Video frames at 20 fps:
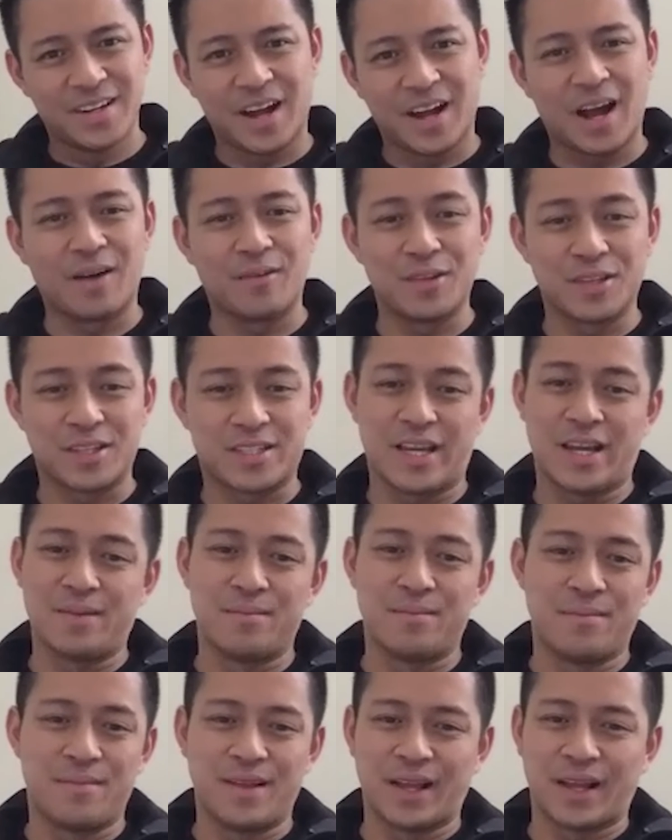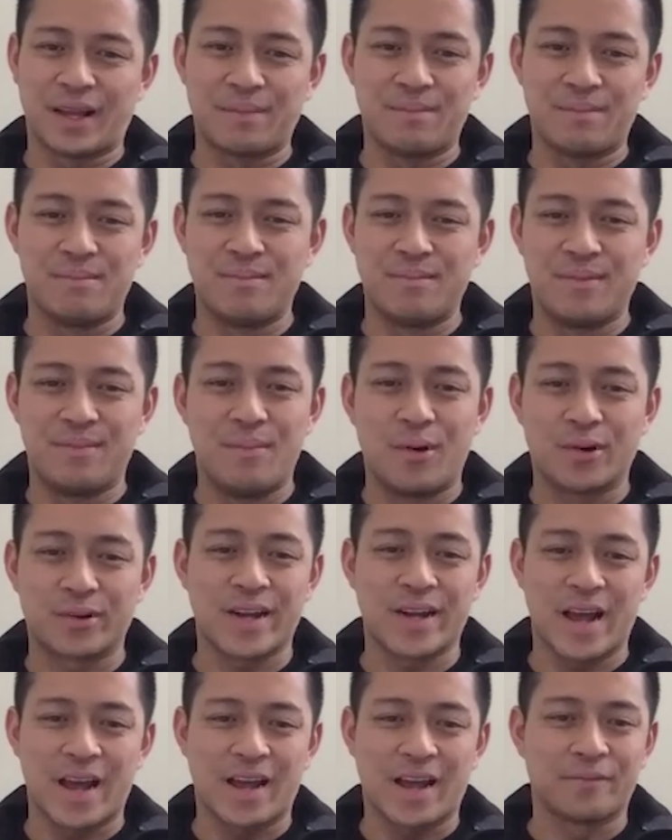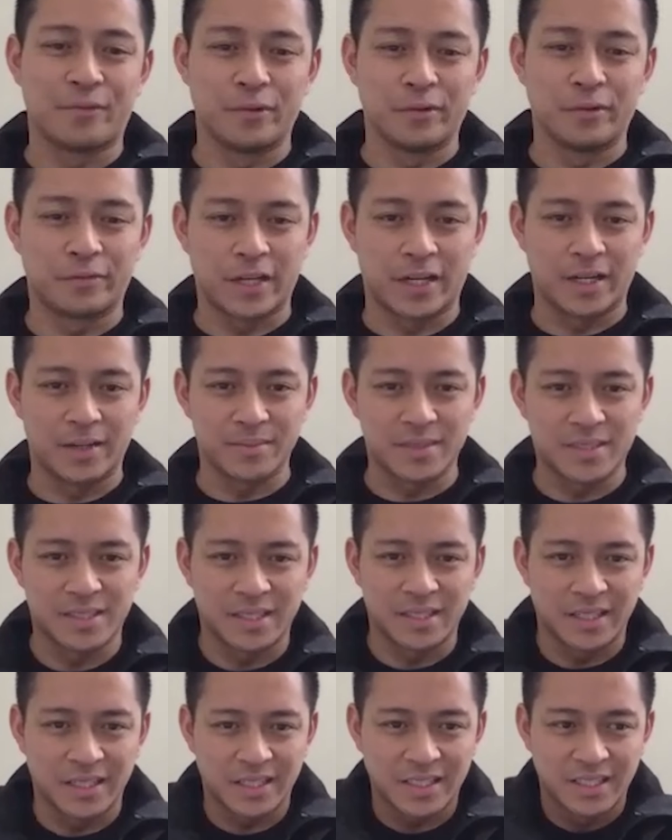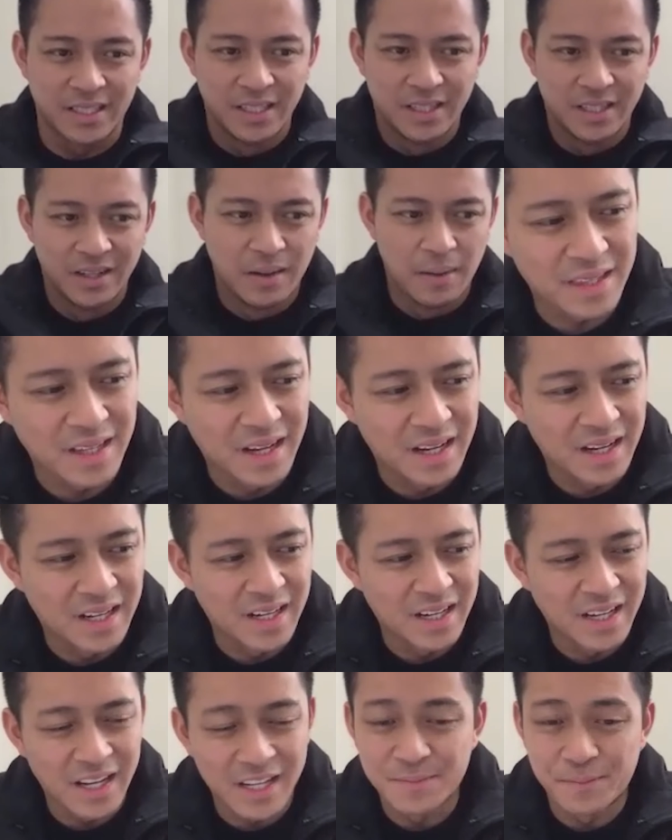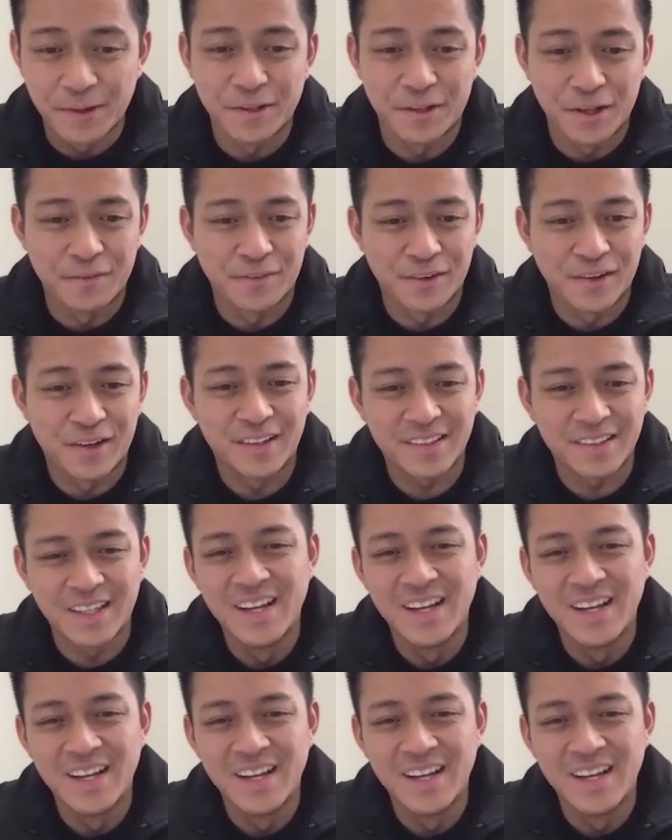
i would say like more than a handful of times like uh, it's pretty difficult,